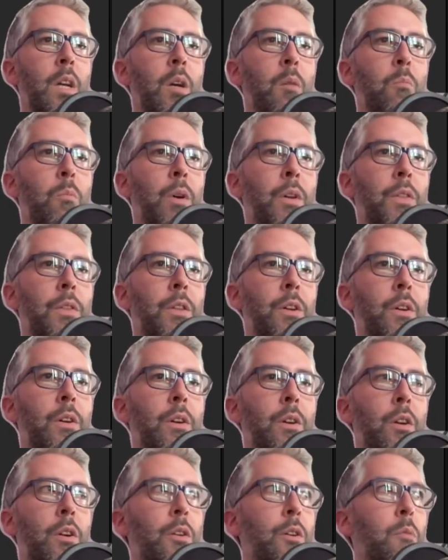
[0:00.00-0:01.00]
but the
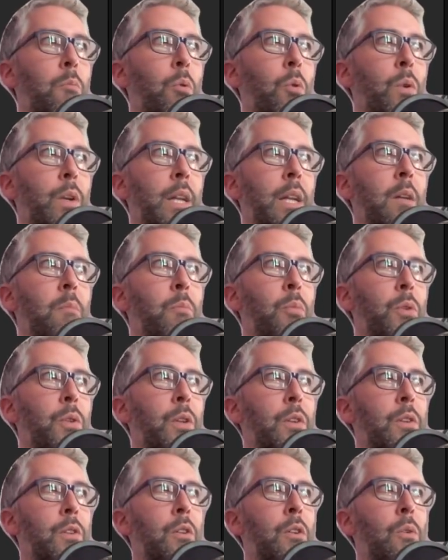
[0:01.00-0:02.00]
component input
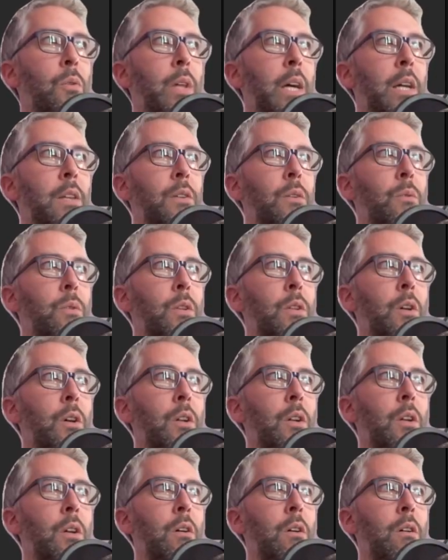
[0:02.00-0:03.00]
doesn't know that, so it's not
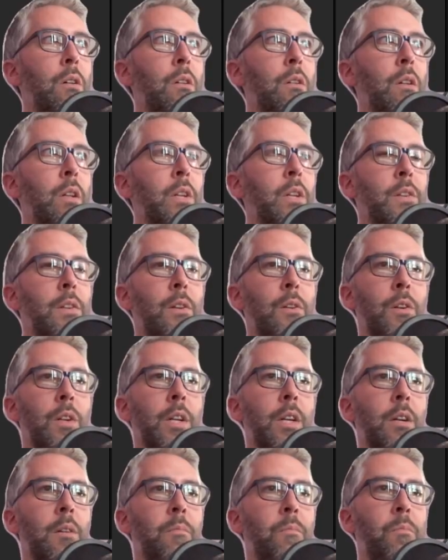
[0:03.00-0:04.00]
listed on
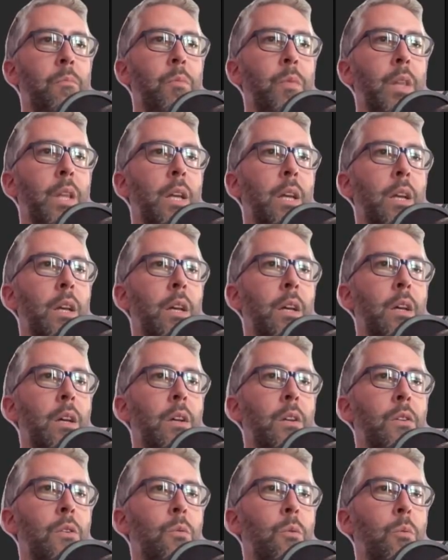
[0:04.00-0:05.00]
here.
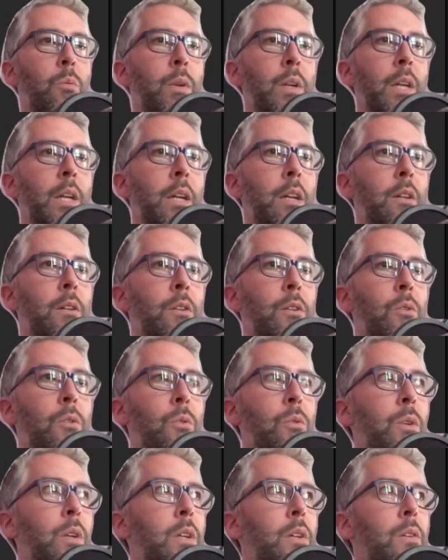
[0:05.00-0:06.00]
So what we can do
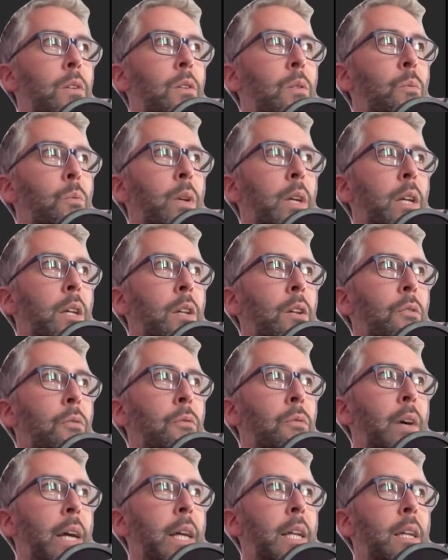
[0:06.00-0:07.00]
is we can
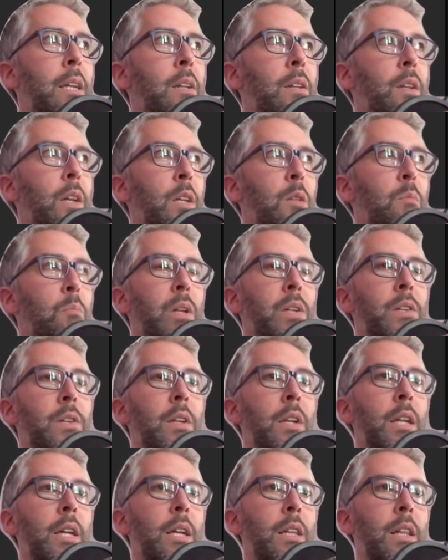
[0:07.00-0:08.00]
define it
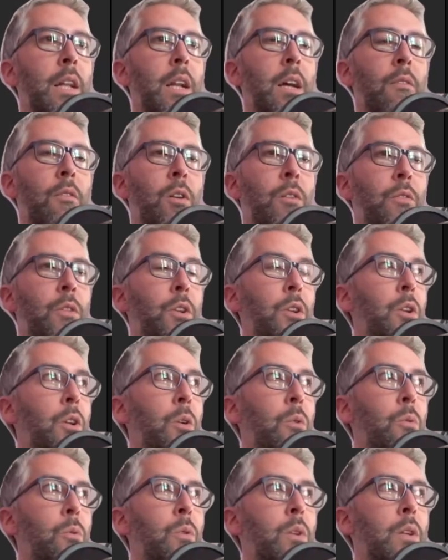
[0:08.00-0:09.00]
explicitly at the level of the
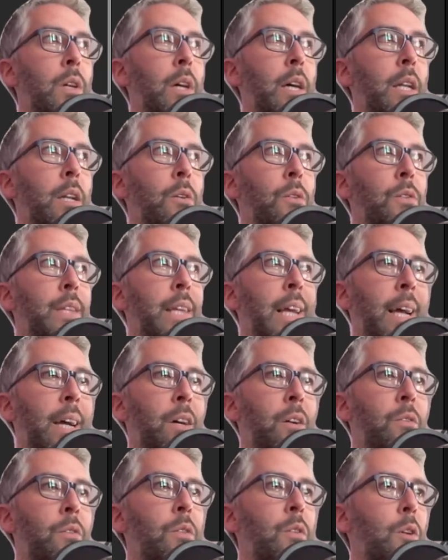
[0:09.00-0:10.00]
node, and it will
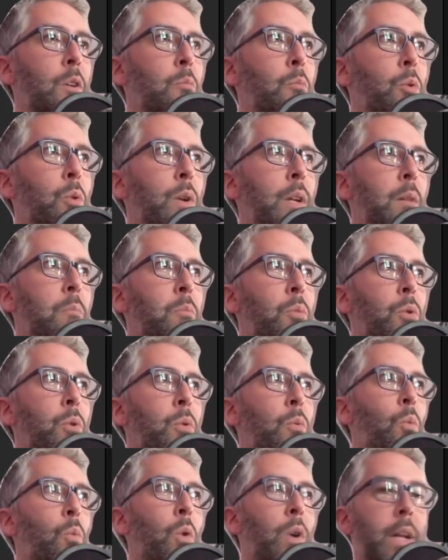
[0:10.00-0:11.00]
tell the component input
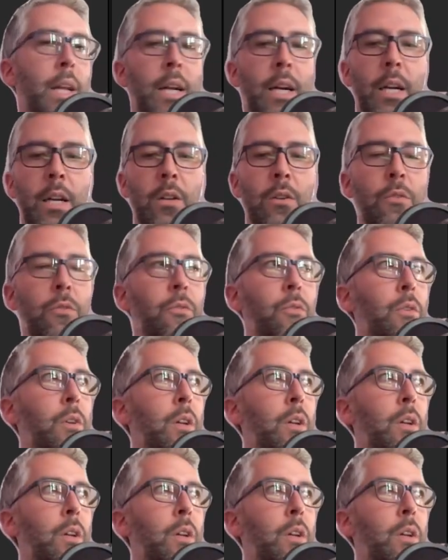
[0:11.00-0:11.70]
what kind of